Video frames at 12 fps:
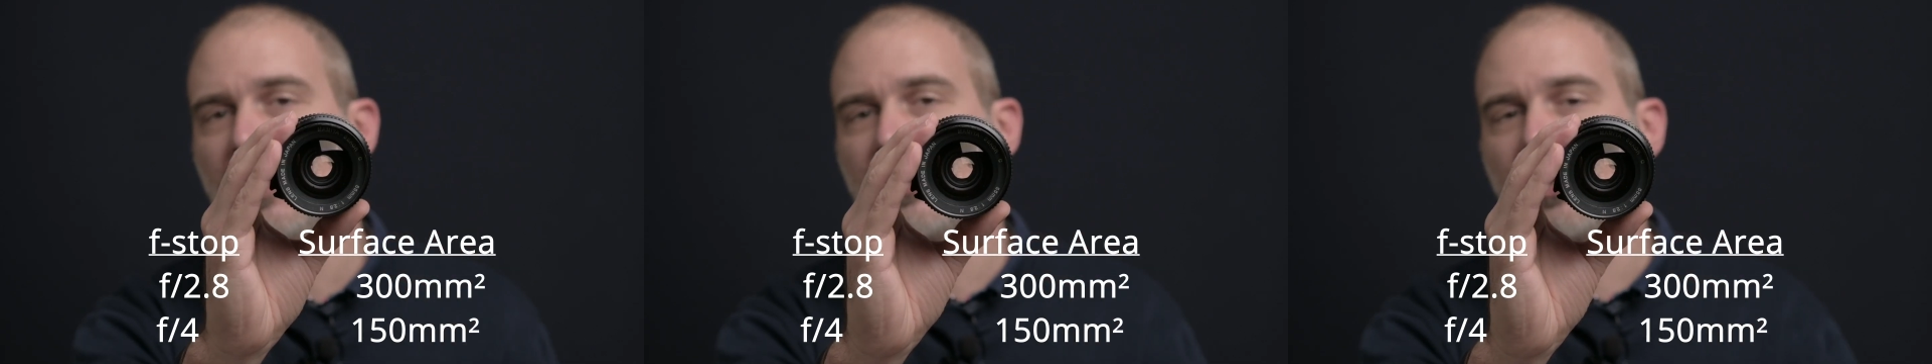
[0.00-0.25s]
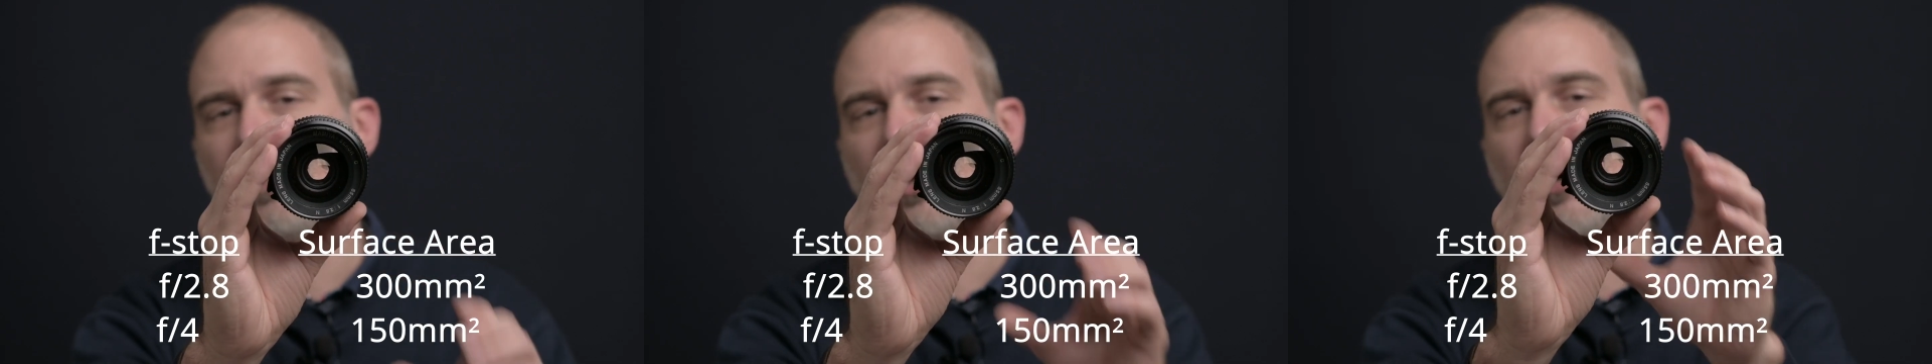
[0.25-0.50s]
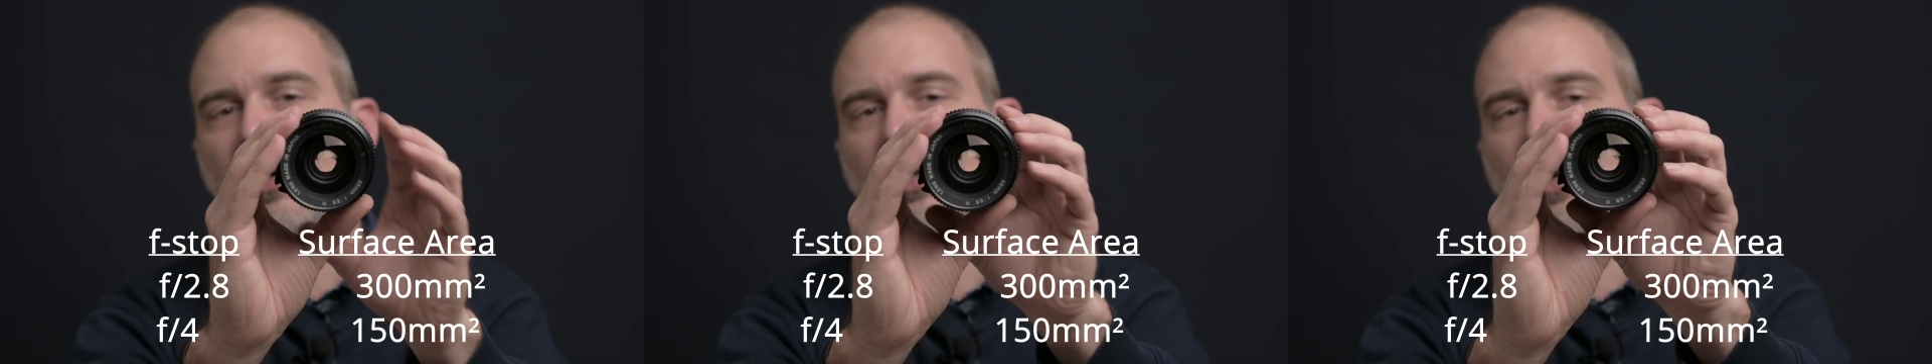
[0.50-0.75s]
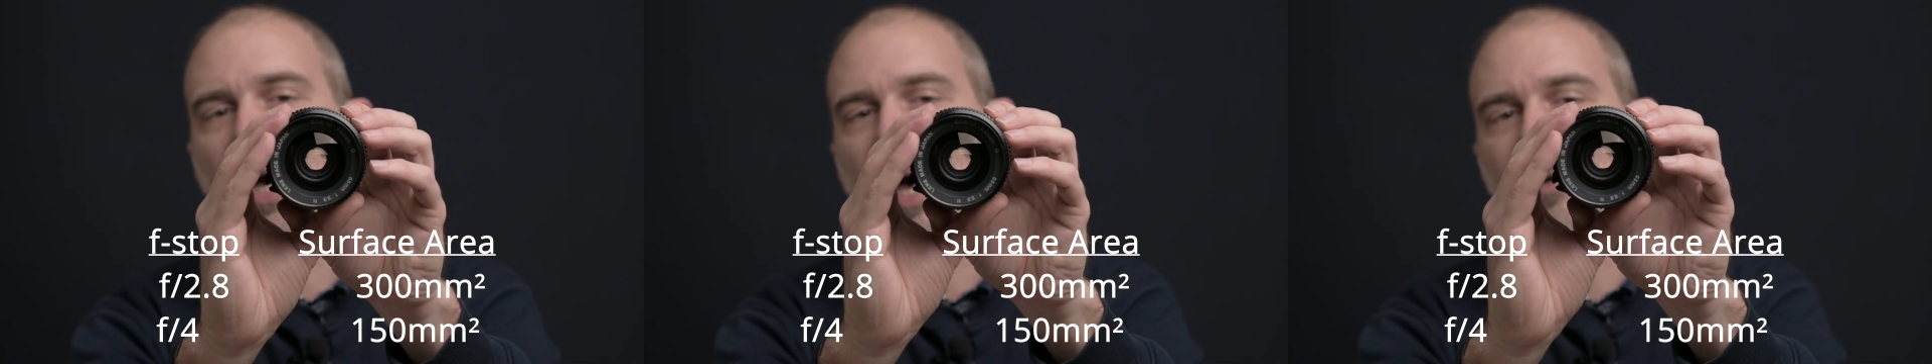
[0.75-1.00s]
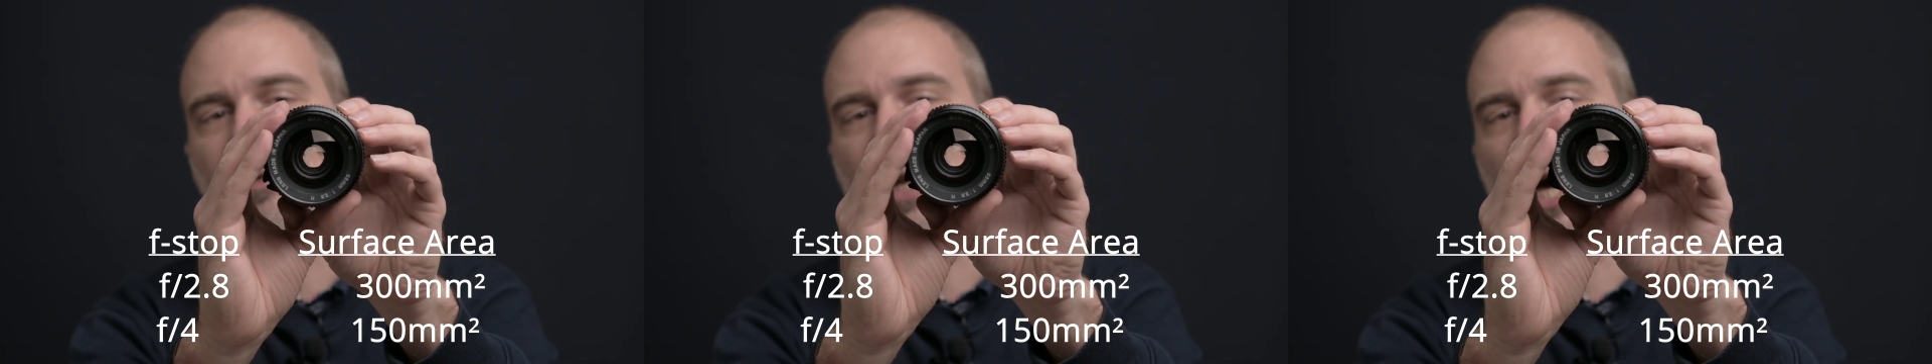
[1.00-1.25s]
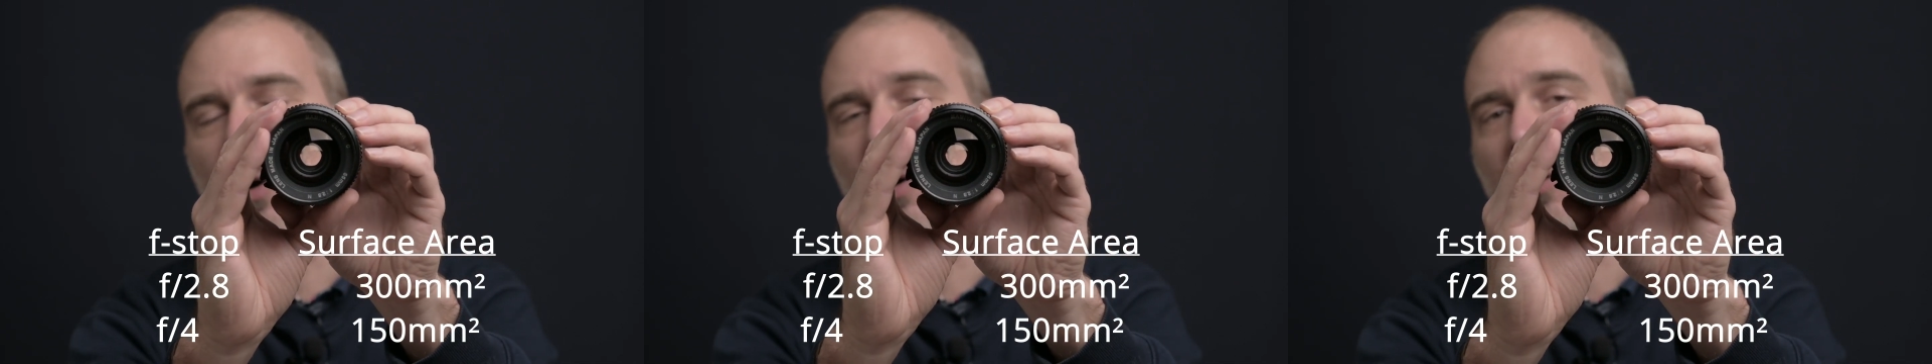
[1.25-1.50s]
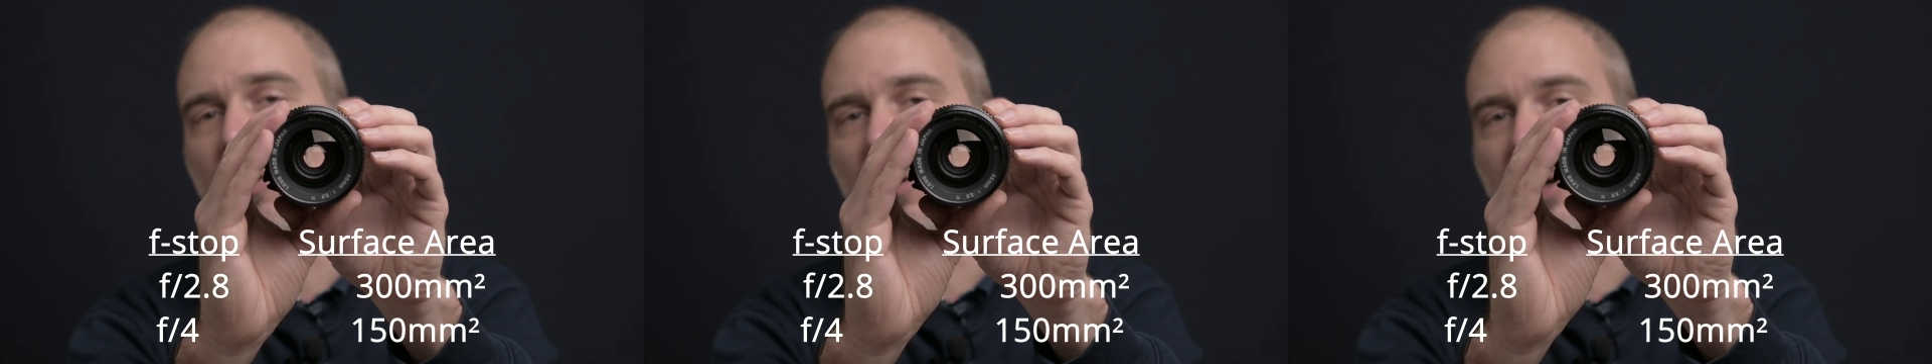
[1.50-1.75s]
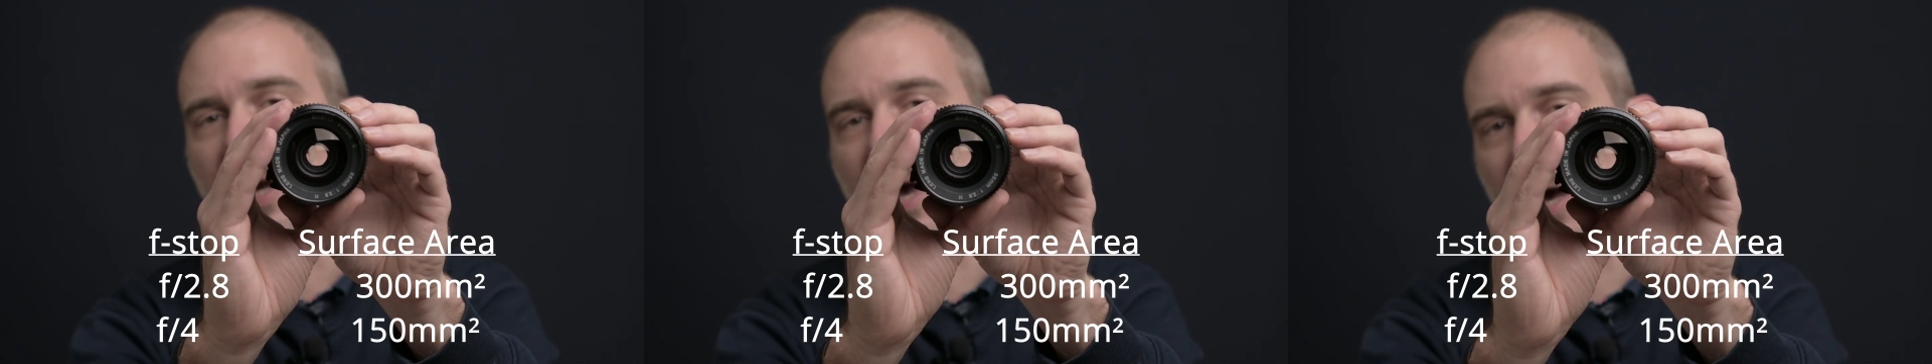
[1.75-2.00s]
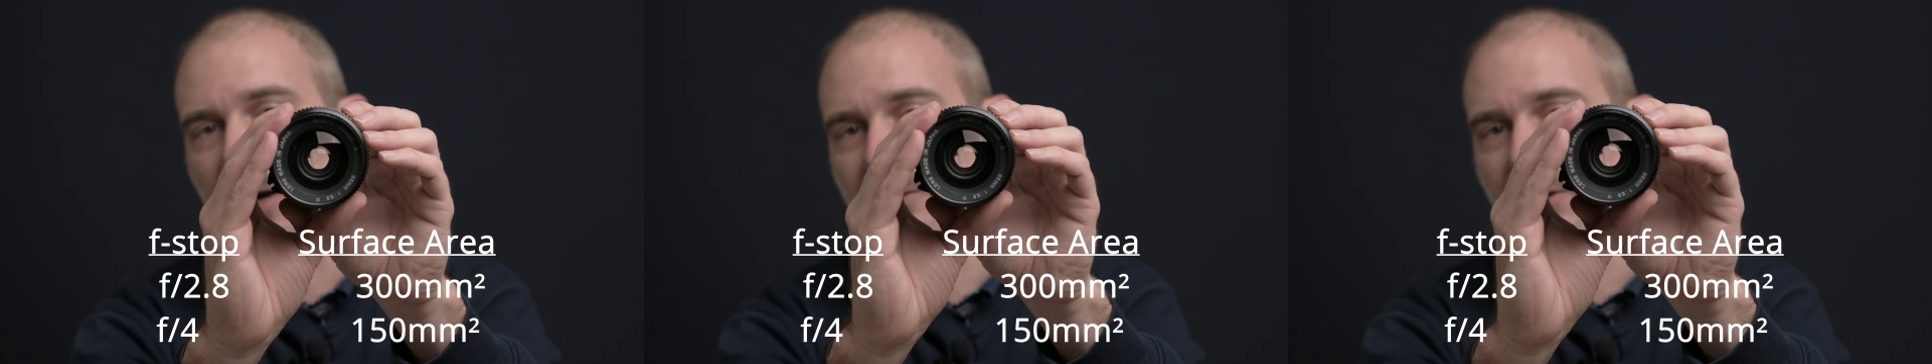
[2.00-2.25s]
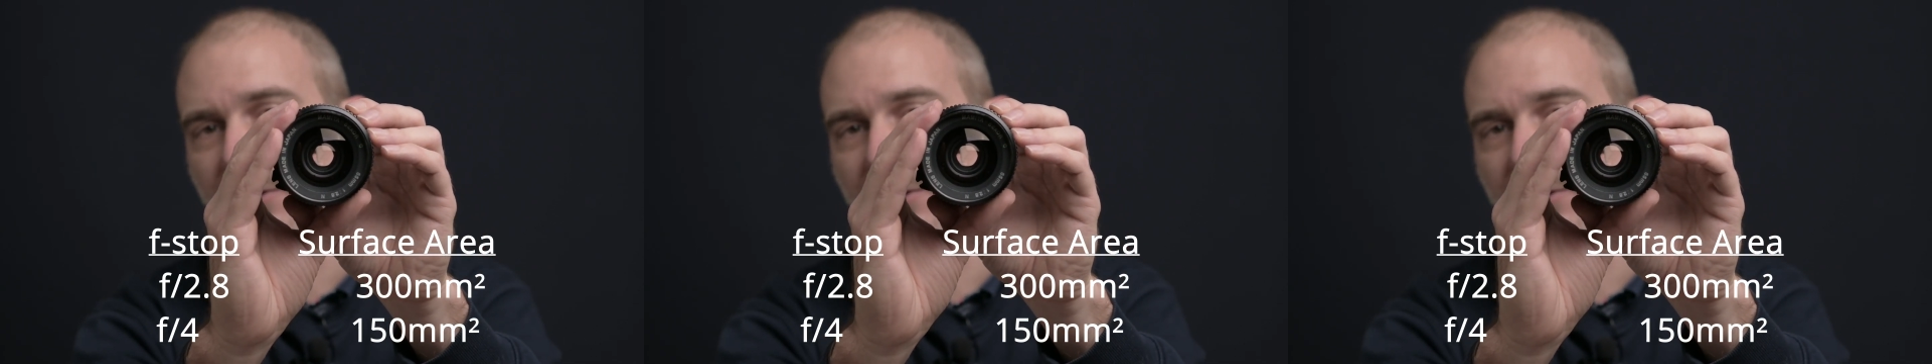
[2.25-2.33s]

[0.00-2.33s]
So because you have now only half the